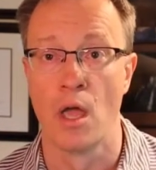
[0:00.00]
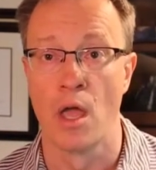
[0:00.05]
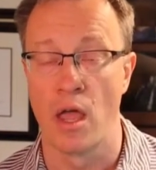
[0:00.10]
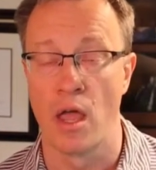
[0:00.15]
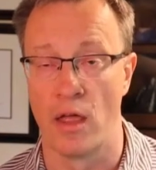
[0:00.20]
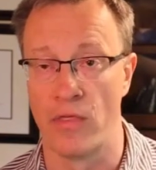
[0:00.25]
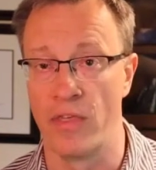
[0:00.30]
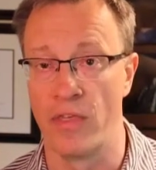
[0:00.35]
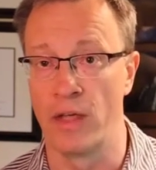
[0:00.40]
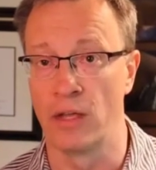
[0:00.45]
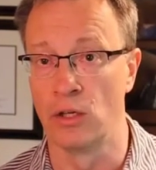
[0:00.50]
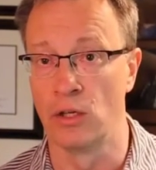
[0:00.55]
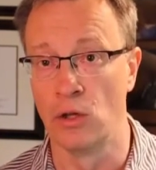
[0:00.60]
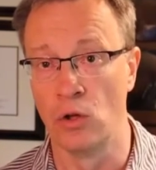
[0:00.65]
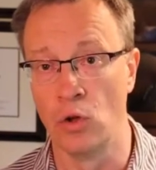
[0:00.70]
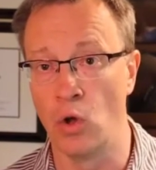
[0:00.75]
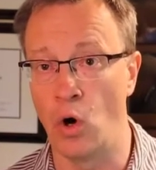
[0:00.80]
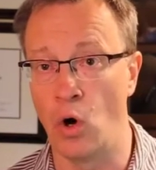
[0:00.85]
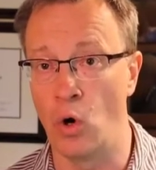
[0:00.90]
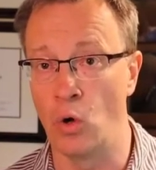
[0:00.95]
And then the
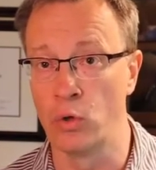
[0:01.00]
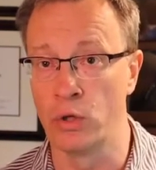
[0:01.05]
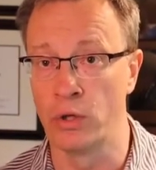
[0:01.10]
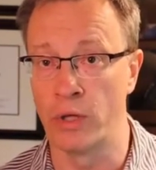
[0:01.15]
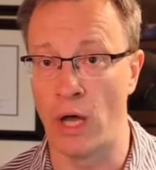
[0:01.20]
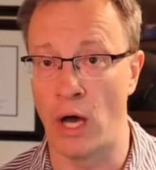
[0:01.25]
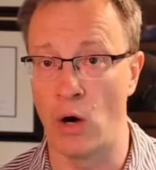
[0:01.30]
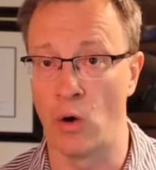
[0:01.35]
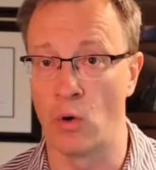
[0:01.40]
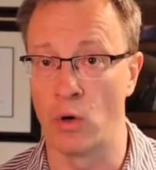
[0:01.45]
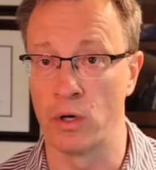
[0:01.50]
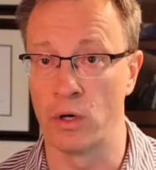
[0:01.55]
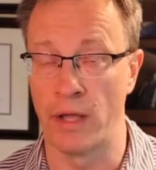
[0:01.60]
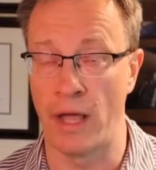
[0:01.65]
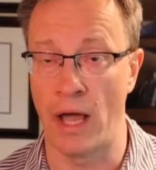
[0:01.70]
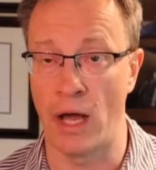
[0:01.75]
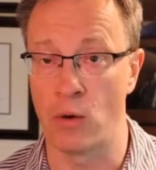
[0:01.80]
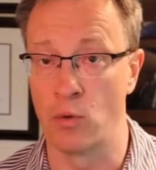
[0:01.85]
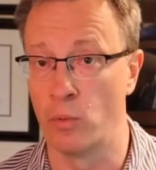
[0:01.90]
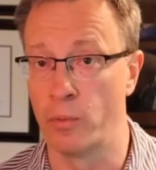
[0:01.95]
load on our
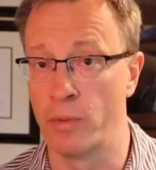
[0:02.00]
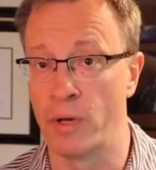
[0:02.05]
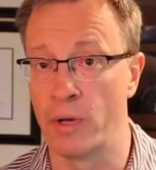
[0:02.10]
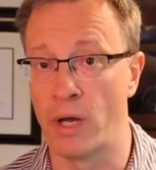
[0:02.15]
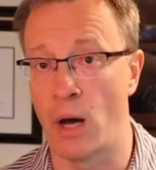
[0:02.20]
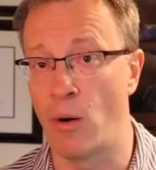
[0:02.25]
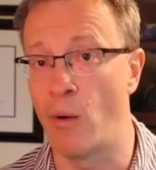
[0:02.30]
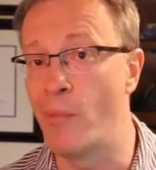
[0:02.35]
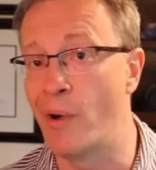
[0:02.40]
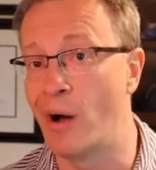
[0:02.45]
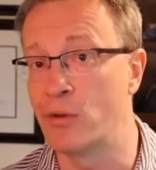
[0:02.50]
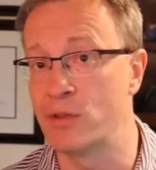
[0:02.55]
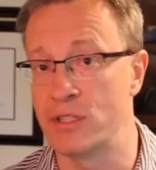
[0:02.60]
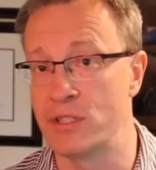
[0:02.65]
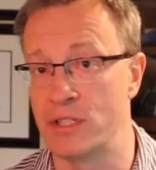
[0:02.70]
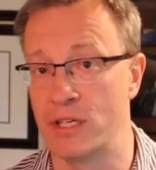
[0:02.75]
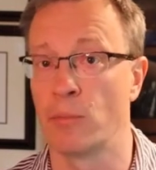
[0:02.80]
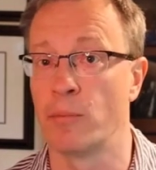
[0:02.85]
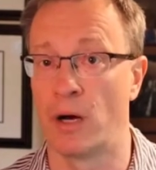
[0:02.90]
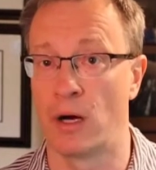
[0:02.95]
neck will become about
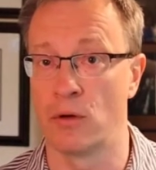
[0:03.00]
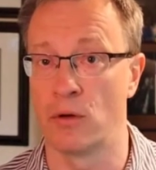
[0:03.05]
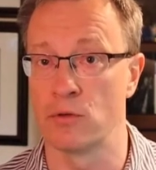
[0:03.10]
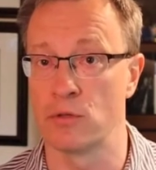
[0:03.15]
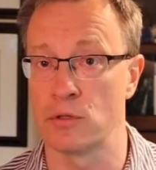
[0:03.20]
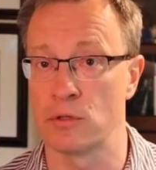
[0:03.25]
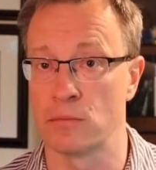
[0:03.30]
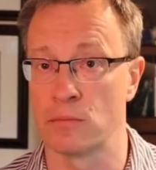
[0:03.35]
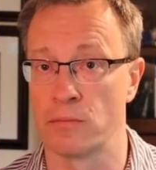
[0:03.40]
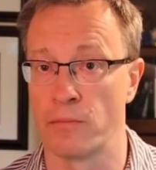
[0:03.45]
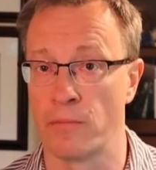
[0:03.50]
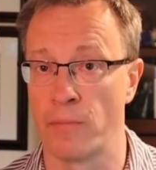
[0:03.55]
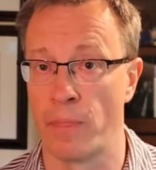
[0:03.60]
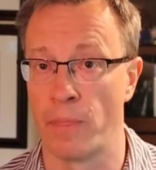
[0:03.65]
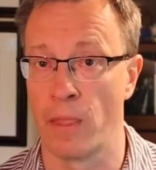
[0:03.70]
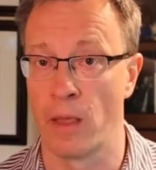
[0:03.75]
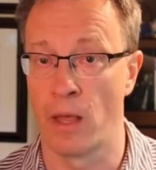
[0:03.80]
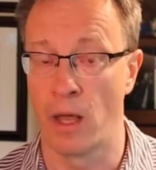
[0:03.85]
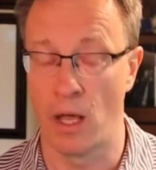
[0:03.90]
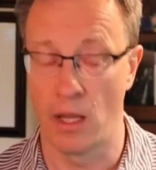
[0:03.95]
10 pounds.
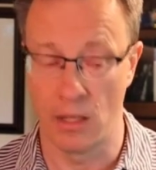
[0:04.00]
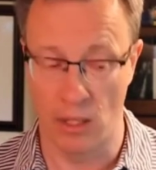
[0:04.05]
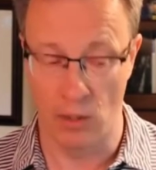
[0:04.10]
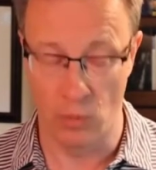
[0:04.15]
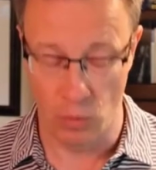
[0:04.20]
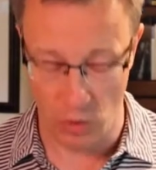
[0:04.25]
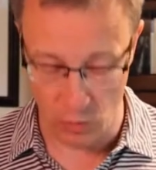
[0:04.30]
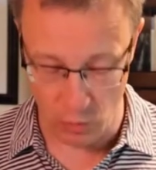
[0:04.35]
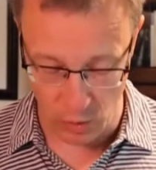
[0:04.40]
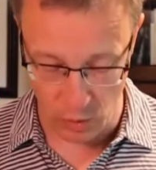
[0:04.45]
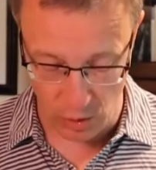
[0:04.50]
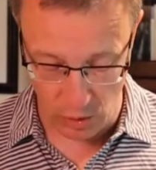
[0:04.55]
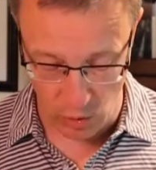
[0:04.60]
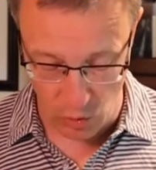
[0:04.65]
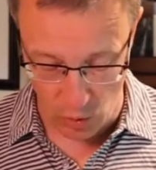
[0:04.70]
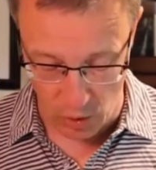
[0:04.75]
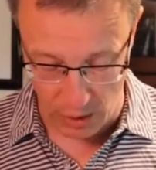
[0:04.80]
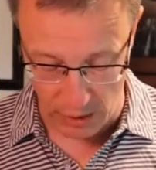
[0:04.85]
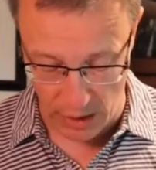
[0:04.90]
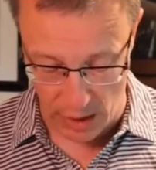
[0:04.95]
And then when we
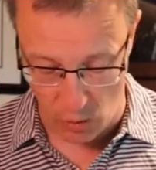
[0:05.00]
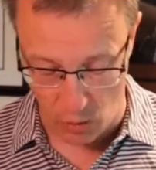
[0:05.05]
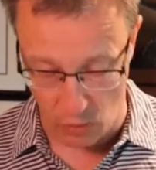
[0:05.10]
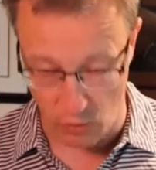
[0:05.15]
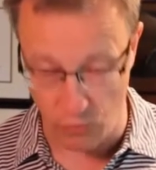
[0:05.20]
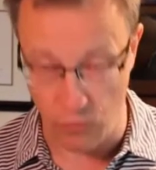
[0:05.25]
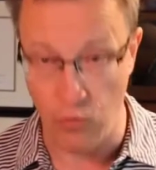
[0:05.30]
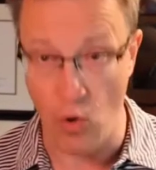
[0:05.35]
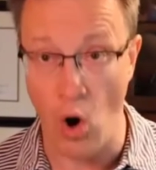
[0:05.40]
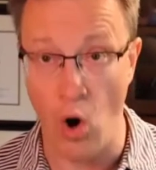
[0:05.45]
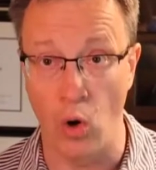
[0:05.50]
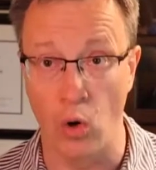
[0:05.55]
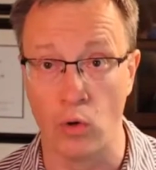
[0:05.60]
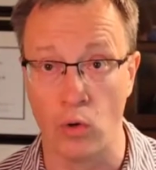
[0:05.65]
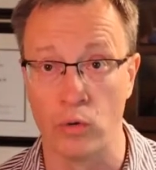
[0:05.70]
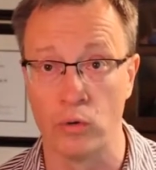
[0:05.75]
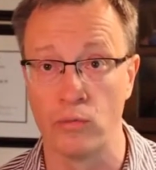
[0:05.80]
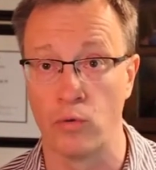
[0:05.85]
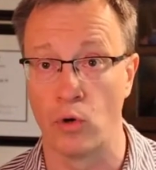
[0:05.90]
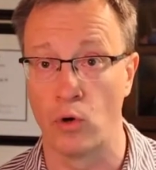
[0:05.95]
look at our
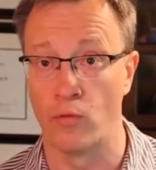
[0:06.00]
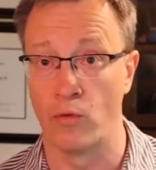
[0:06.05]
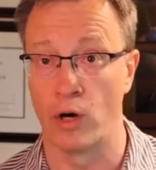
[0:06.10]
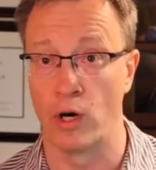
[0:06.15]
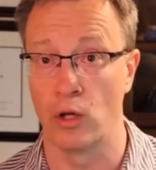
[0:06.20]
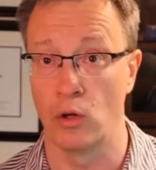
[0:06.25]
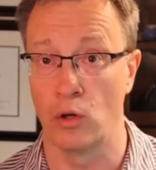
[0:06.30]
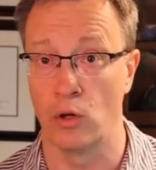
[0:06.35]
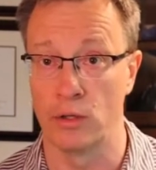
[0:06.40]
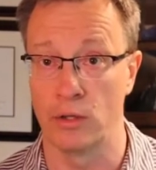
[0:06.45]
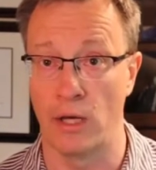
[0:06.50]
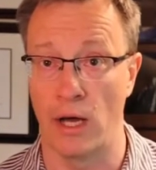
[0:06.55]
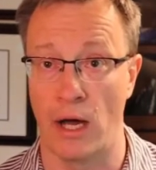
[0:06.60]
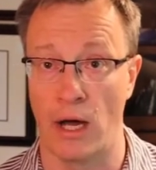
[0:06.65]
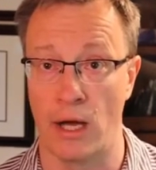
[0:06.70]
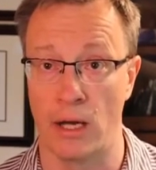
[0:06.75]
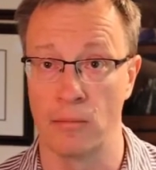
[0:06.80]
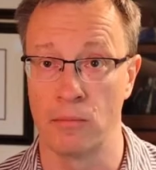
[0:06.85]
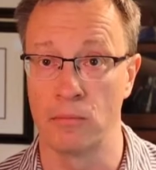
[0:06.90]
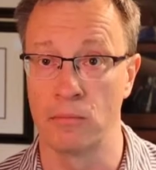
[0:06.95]
phone for a very long
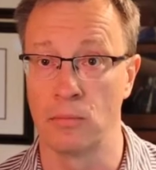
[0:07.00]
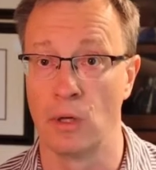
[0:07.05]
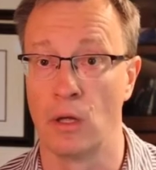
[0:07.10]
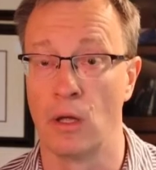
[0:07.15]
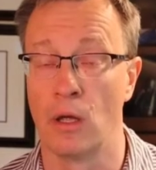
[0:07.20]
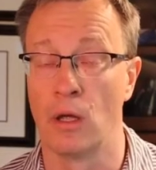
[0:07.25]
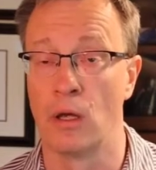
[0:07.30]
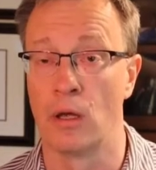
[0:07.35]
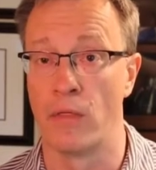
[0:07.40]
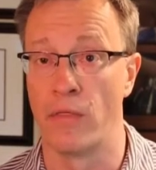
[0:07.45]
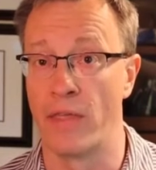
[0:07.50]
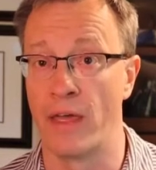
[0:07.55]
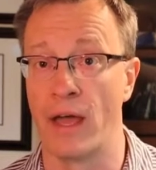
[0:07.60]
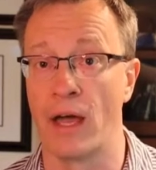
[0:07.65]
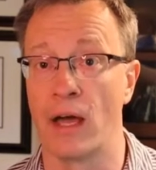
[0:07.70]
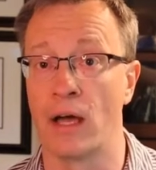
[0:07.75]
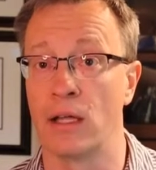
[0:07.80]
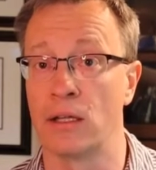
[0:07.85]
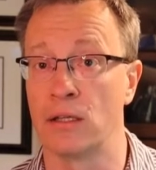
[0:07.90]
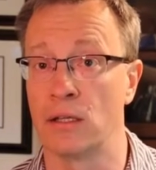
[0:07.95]
time,
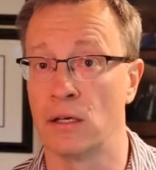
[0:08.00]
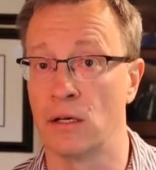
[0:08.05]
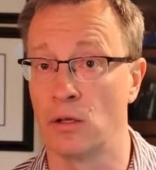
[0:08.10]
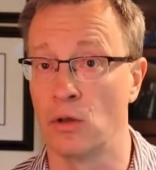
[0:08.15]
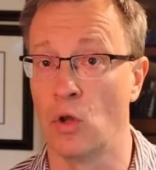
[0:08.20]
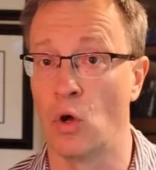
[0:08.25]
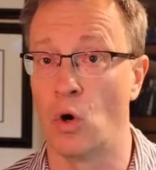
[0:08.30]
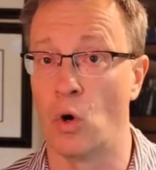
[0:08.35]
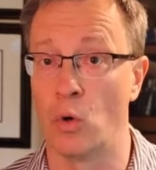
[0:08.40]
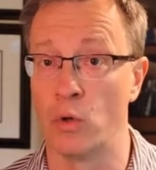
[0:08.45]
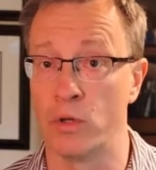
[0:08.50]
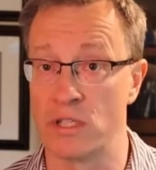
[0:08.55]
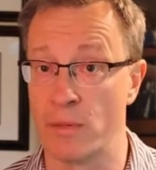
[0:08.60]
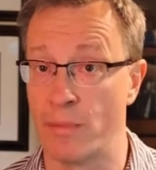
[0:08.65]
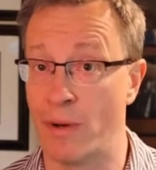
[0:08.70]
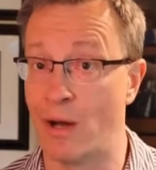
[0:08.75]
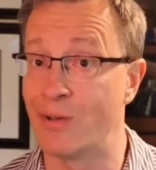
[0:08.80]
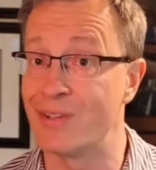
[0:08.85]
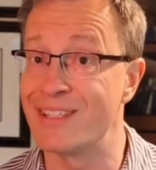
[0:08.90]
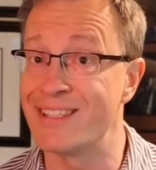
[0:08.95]
that load is
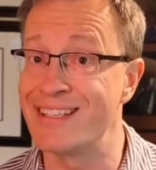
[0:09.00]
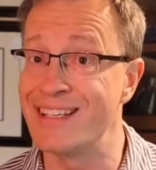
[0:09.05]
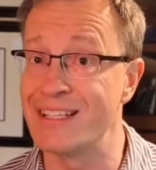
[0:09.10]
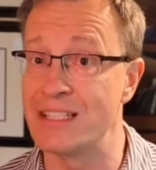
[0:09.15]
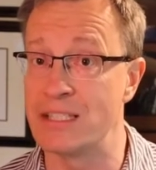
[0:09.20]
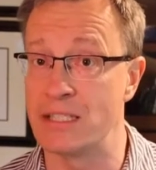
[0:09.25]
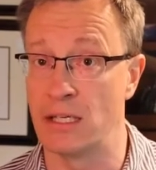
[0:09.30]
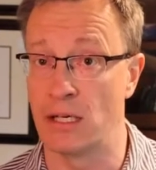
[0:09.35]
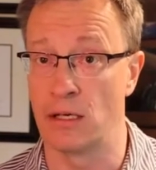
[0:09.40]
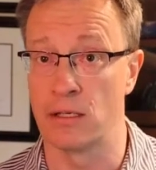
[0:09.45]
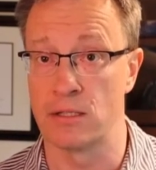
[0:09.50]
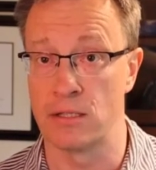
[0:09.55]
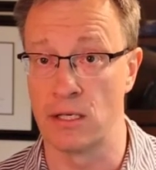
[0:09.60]
about 60